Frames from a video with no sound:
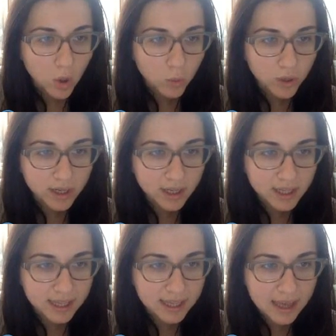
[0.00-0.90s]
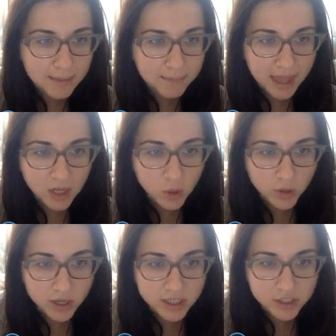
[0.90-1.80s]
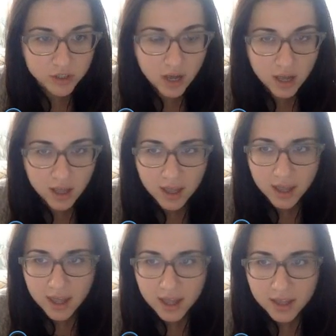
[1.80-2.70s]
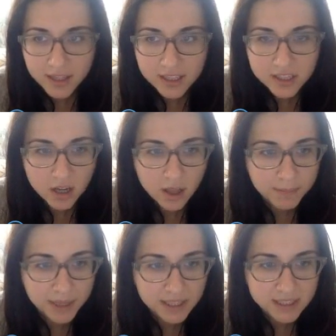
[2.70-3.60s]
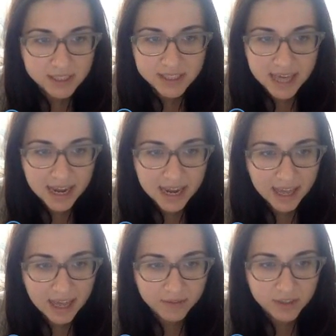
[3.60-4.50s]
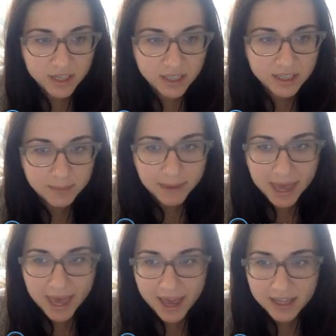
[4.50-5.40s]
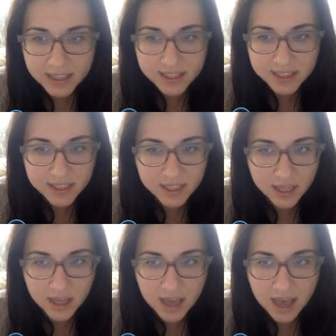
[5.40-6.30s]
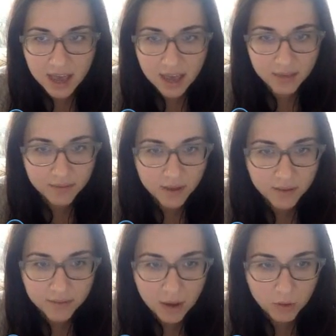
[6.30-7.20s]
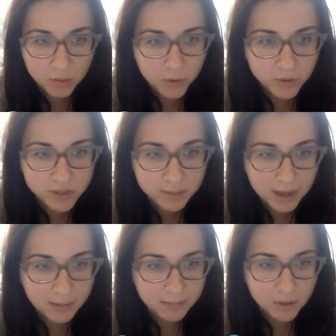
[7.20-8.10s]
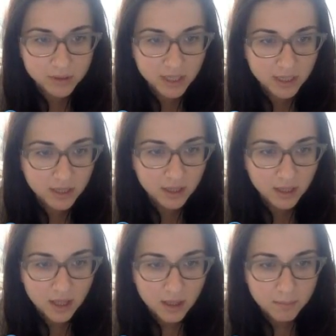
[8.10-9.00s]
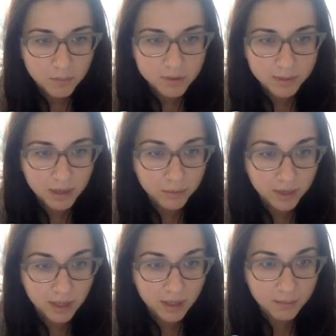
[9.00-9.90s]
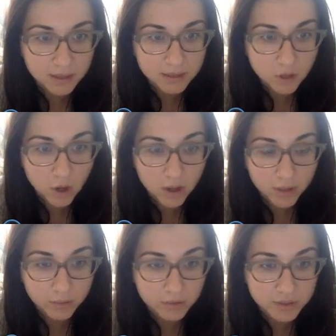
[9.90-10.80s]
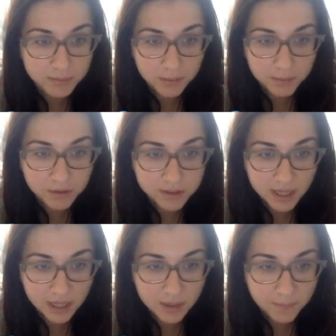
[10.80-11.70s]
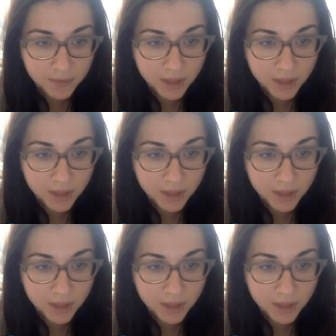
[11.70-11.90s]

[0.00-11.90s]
we're going to click on band and orchestra. These are all pieces that I have done in the past. I've found most of my curriculum has gone through Smart Music.